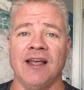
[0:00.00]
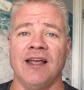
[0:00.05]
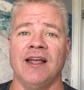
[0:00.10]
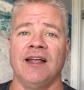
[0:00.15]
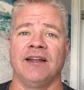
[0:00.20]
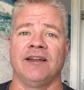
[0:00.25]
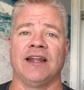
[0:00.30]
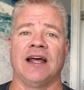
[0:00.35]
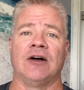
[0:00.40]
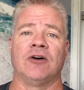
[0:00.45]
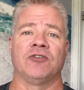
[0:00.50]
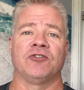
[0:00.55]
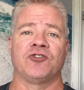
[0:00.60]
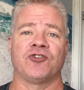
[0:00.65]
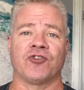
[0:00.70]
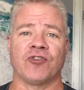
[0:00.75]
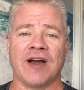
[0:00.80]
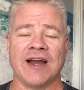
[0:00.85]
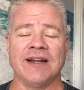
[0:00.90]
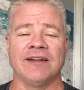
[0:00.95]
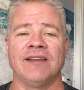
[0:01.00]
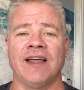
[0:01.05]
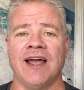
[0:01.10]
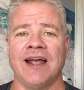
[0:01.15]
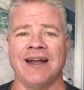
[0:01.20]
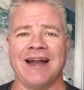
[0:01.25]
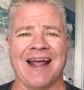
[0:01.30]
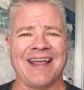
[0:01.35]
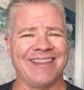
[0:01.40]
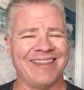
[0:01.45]
Now,
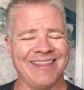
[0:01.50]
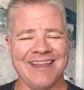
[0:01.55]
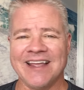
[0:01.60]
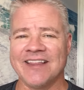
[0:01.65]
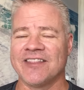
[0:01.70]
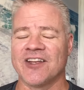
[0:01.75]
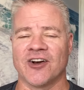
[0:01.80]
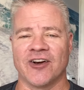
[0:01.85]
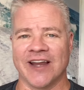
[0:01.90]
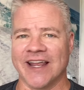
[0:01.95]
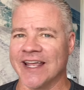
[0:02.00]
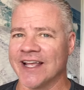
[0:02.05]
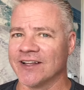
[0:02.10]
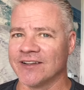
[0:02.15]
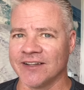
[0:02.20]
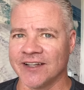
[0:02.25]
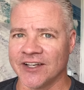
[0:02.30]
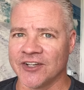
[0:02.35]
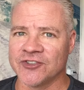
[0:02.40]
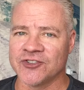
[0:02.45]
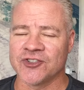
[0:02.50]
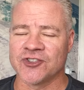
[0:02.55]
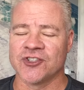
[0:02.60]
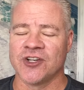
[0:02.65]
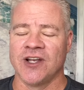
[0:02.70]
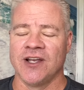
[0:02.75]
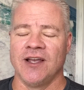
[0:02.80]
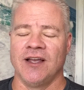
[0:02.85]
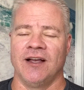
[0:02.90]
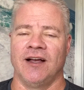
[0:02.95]
Trainline, I think they're English,
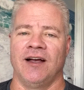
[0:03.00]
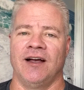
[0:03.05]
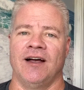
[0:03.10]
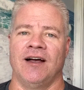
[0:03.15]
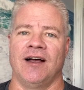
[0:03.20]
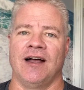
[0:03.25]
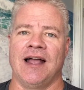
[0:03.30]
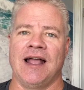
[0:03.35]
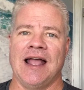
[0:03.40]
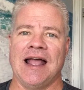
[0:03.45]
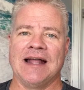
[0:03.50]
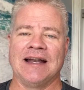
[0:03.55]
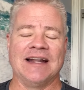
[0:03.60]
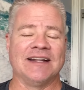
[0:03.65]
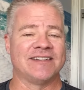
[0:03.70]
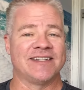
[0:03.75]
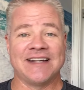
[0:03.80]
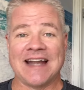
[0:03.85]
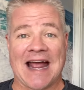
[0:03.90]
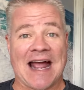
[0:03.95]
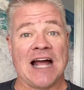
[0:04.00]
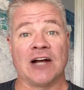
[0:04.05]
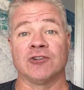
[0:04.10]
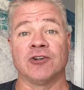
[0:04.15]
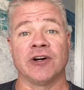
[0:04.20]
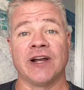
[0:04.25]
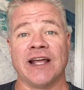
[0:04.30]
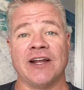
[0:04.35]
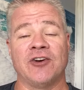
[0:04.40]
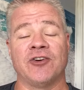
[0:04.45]
and it's an
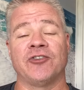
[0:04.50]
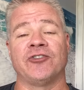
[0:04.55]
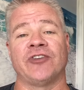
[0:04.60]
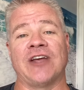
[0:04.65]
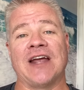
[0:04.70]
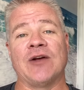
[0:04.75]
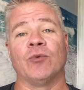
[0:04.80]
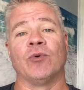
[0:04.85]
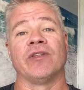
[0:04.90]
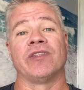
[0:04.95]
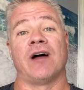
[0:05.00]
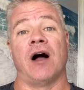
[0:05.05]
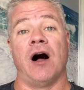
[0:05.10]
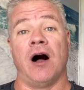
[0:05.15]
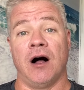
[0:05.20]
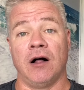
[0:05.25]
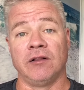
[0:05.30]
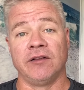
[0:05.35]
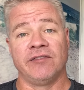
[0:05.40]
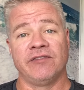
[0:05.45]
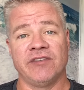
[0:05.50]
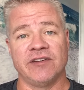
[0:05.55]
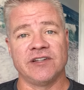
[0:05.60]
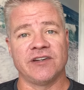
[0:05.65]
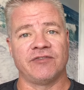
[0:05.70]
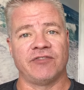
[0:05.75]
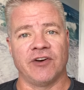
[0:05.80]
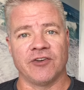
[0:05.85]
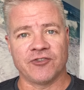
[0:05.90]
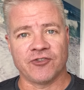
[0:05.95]
aggregator site with all of the
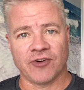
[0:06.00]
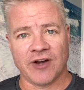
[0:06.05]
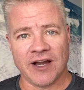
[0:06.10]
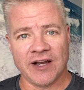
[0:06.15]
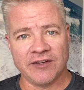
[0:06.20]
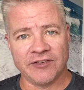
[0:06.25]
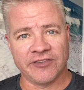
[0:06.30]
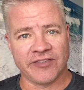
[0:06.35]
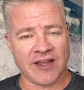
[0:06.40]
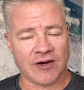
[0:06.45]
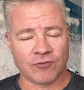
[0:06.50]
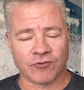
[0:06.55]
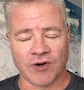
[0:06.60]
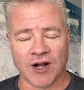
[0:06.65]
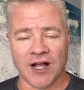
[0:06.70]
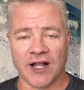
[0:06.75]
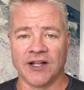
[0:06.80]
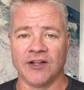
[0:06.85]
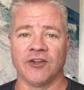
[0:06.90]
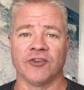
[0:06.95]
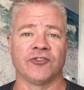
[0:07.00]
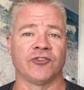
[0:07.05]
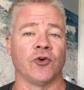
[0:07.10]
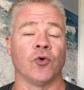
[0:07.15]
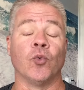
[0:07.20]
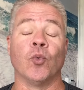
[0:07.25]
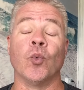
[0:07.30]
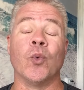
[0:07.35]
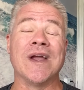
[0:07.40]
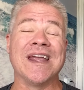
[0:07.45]
different trains that run. So
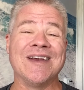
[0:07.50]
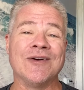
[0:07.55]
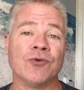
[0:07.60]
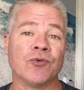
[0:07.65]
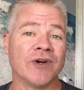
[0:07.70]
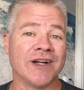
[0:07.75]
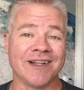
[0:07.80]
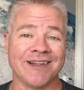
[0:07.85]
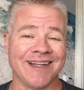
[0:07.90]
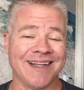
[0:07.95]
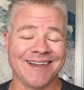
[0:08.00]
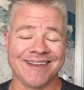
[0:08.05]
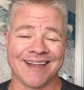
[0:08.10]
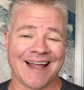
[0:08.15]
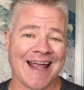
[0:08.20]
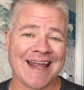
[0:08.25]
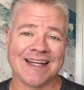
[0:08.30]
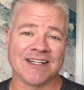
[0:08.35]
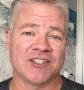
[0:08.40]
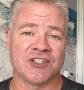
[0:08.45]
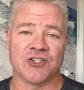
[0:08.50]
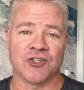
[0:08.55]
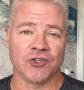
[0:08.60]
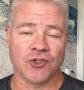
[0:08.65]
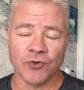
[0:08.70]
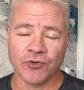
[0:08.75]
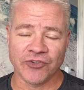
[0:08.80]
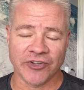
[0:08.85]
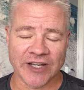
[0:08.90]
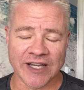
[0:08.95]
we really liked
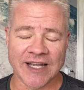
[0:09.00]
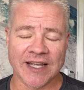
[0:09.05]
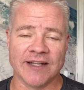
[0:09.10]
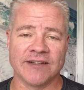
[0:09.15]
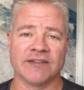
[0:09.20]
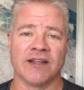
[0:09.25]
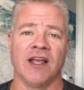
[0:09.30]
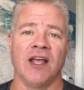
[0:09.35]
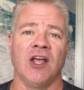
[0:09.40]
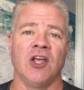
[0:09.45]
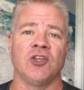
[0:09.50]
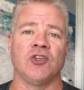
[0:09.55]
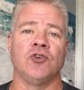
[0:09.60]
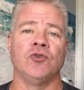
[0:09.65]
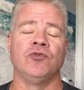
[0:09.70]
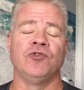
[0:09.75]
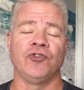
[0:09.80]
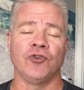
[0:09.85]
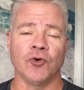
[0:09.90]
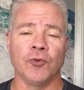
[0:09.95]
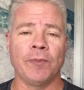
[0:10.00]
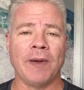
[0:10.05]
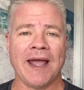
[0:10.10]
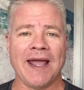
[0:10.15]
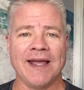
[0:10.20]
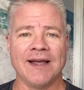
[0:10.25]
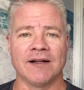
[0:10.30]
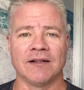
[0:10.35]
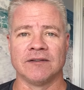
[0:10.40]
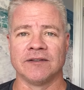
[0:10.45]
using it. You do
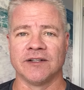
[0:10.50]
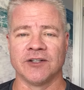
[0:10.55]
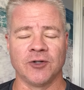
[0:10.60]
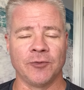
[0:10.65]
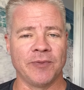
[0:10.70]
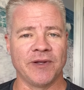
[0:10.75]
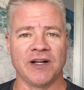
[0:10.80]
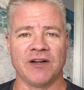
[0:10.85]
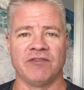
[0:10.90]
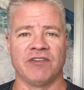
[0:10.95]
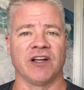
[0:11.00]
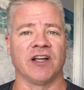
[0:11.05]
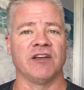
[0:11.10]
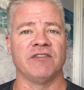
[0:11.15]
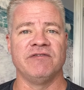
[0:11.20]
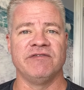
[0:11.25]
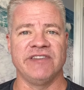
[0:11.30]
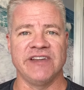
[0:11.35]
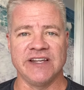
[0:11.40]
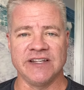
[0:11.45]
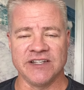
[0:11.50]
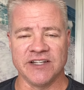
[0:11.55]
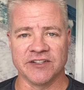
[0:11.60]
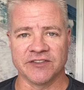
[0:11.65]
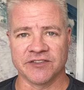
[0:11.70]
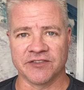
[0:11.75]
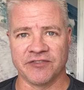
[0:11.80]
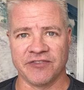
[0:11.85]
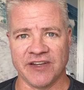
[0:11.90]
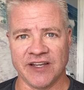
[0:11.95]
pay a little bit of a
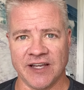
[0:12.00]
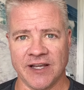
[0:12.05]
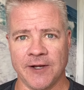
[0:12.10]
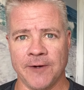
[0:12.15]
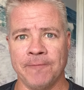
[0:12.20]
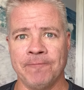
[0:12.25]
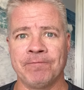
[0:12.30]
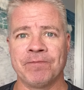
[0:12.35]
convenience fee,